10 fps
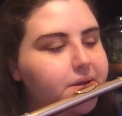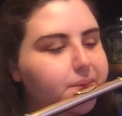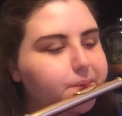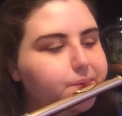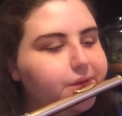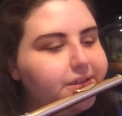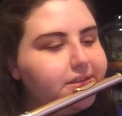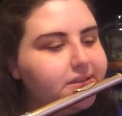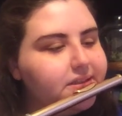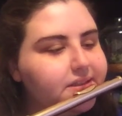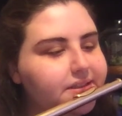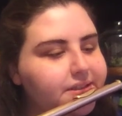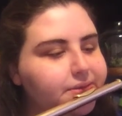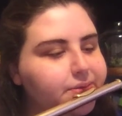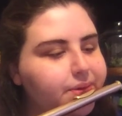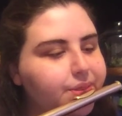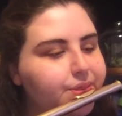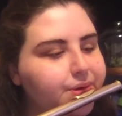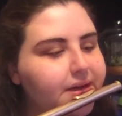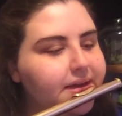1, 2,
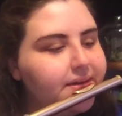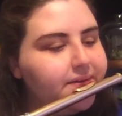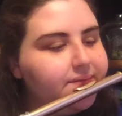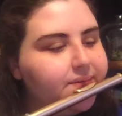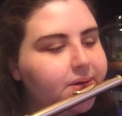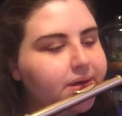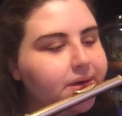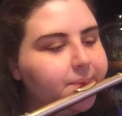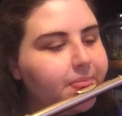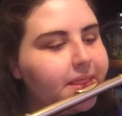3, 4.